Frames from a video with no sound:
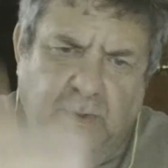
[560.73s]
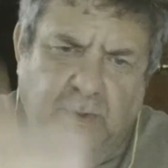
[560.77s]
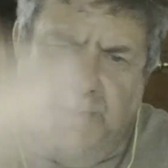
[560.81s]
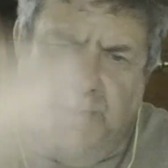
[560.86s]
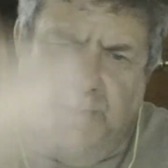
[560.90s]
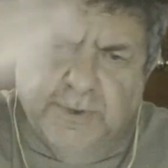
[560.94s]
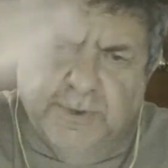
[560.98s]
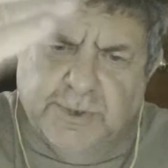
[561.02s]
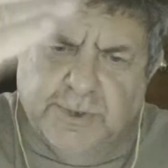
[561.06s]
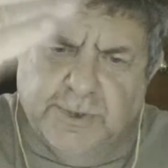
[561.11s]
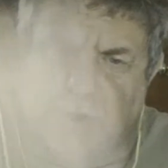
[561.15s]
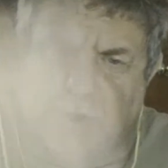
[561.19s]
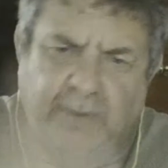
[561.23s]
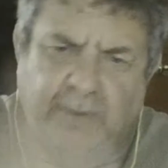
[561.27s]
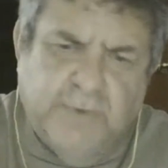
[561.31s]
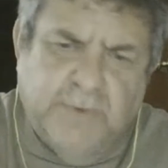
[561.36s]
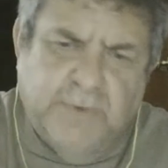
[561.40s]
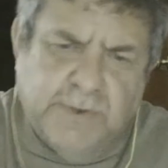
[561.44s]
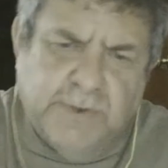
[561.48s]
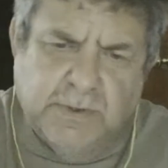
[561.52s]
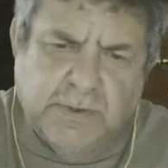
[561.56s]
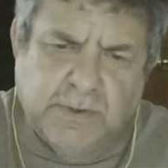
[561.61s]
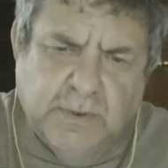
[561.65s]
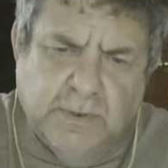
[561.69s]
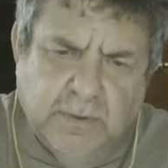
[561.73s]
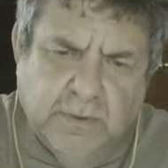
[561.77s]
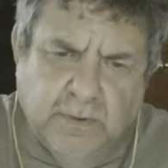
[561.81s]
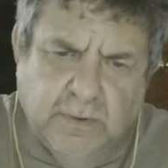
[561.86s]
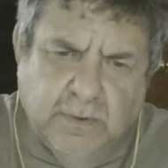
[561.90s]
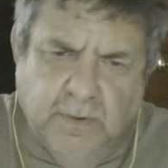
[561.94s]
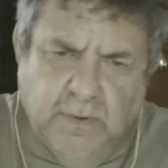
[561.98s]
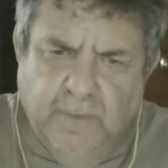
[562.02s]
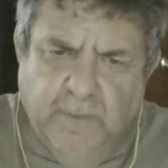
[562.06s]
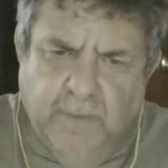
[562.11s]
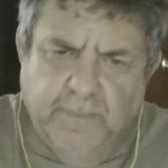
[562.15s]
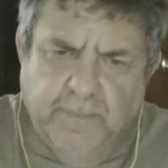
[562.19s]
the service
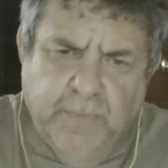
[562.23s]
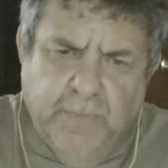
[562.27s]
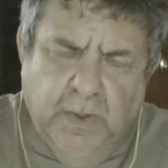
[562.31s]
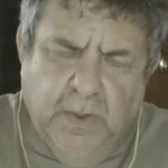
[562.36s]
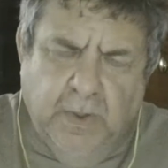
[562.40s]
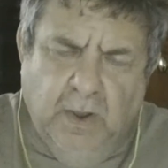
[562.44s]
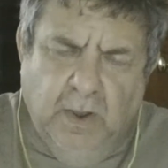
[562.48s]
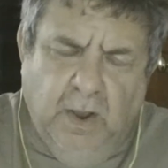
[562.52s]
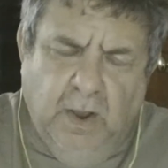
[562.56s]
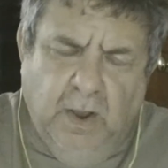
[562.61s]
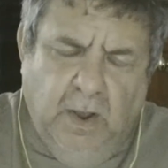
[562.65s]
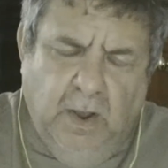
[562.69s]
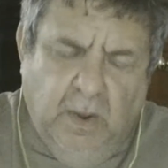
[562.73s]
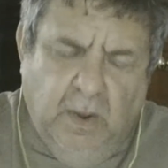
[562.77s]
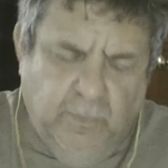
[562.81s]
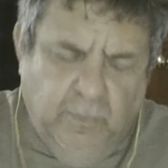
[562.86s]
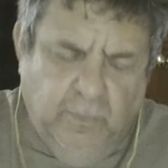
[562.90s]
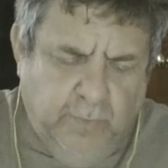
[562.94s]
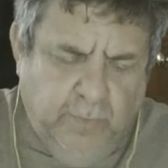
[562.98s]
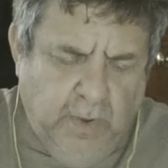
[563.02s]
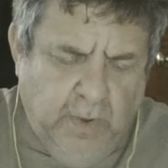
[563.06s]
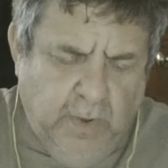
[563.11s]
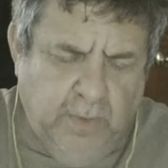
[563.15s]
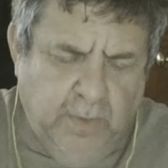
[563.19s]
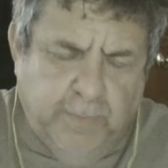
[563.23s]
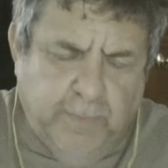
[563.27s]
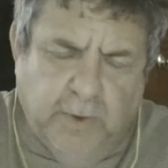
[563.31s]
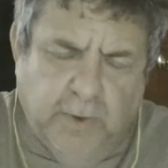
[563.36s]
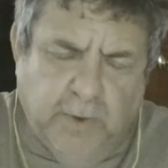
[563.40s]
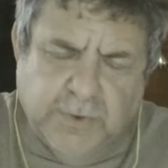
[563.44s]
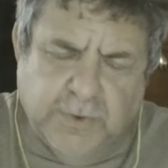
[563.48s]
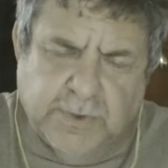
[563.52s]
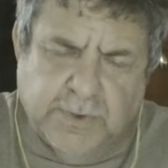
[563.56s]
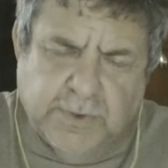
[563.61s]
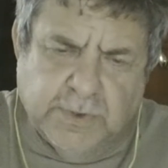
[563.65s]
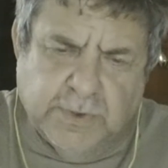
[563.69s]
of the
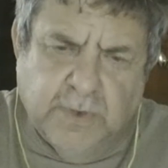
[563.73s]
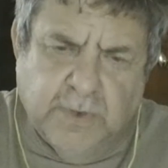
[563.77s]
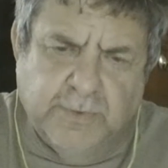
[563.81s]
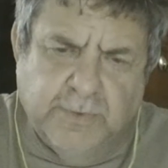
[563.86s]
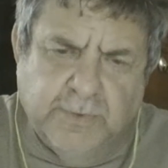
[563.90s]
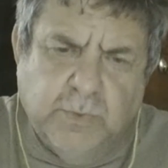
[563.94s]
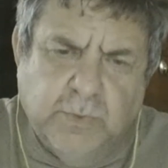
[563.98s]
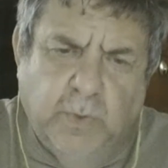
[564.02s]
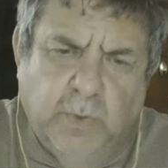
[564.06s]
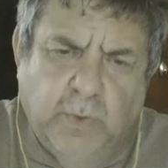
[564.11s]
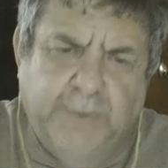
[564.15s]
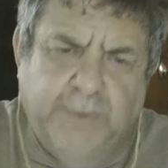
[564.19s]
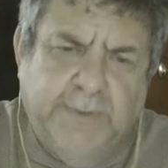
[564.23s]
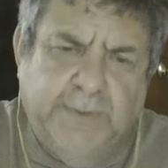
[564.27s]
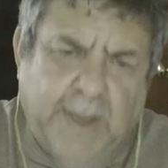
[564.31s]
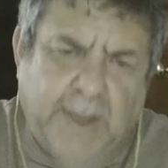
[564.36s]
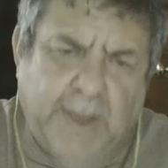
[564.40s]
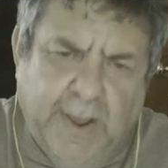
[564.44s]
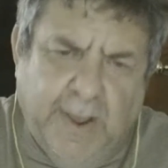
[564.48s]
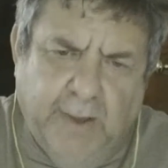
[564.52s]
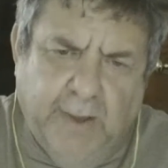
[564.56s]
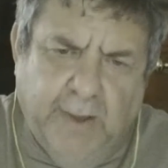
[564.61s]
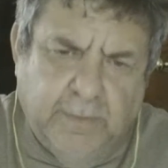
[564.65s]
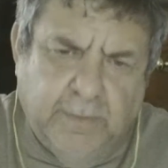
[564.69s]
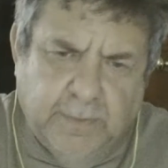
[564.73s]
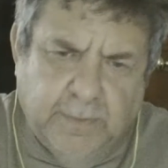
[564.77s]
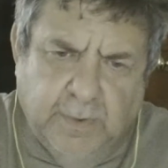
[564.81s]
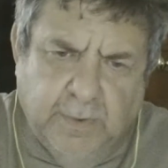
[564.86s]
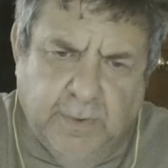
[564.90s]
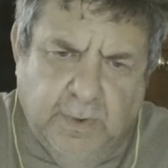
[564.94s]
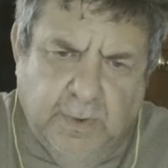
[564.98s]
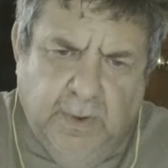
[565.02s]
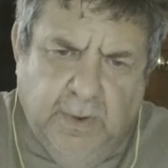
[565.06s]
Postal Service went down,